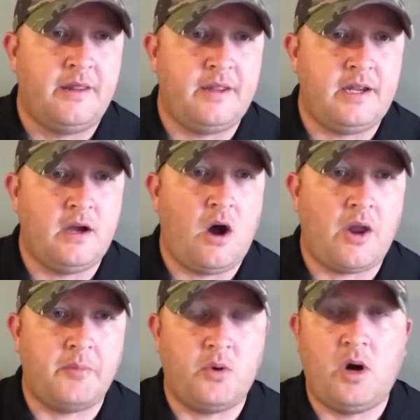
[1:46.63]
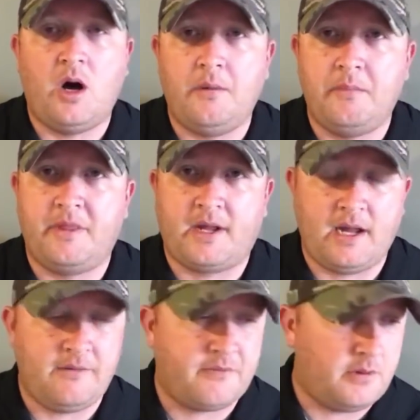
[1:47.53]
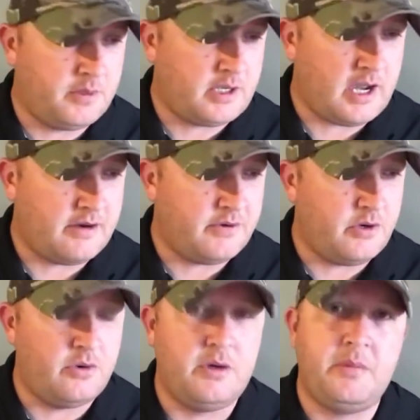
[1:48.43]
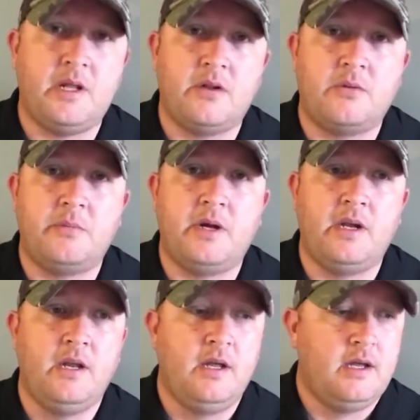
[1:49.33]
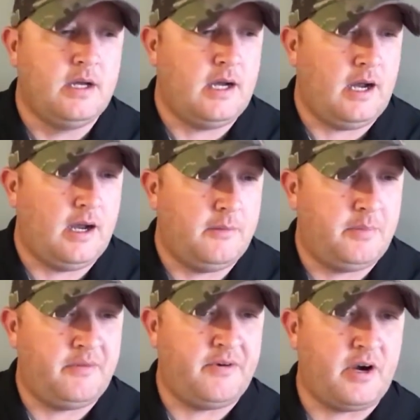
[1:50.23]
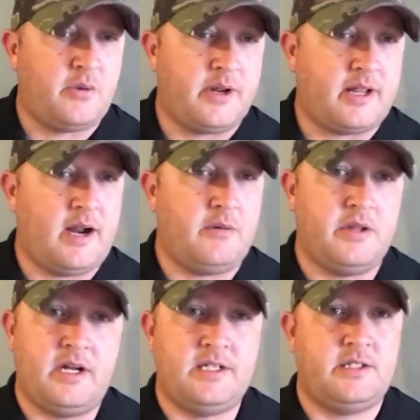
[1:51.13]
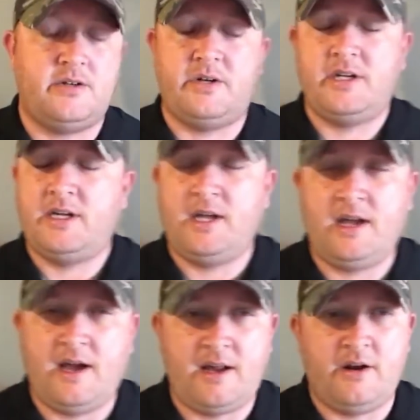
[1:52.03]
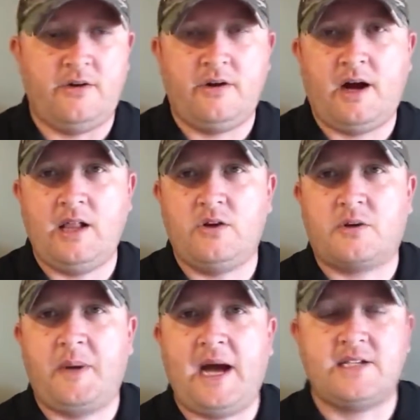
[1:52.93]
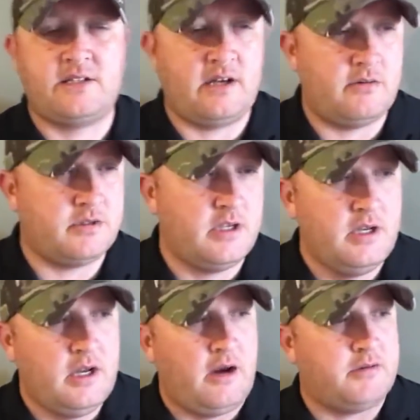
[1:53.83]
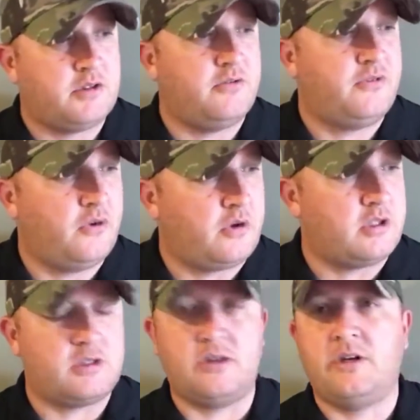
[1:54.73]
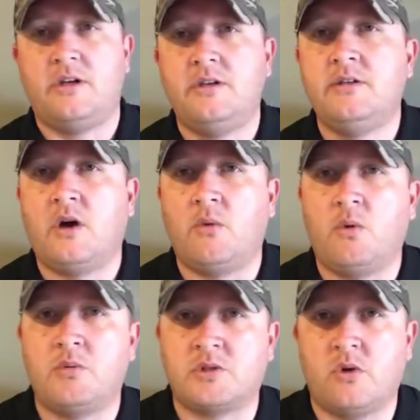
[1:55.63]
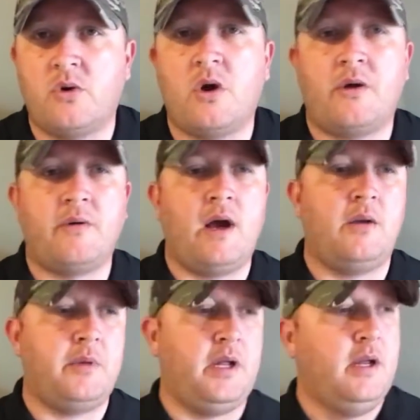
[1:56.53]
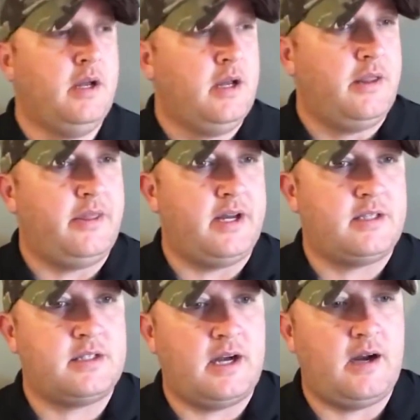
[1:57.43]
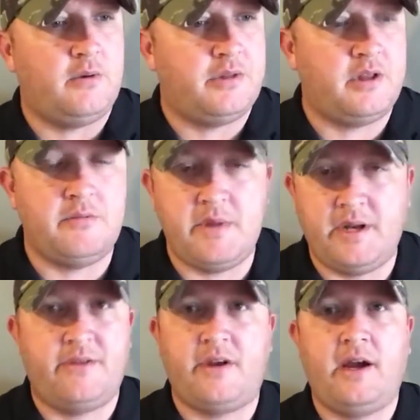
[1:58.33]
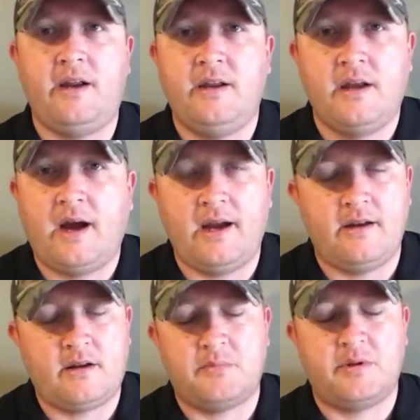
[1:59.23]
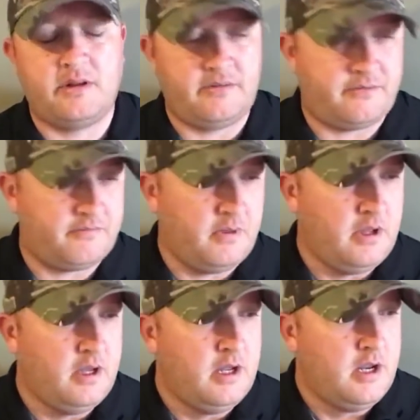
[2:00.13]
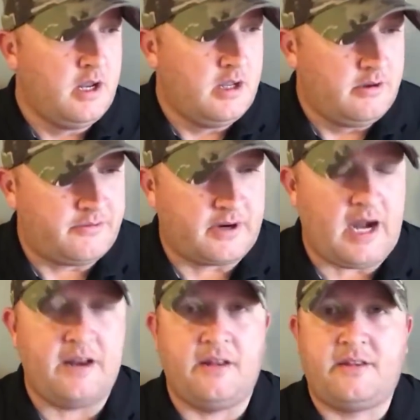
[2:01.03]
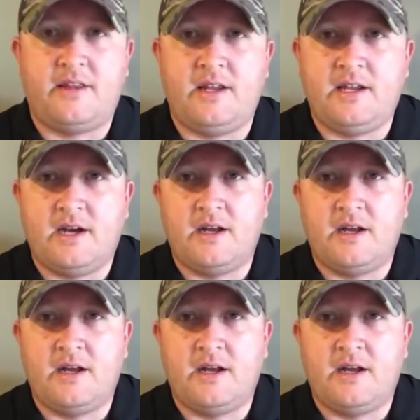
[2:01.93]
the audible hum that came from it kind of annoyed me a little bit. But very quickly I realized, I looked past it. I was so focused on what was going on around me that within minutes I had completely forgotten that the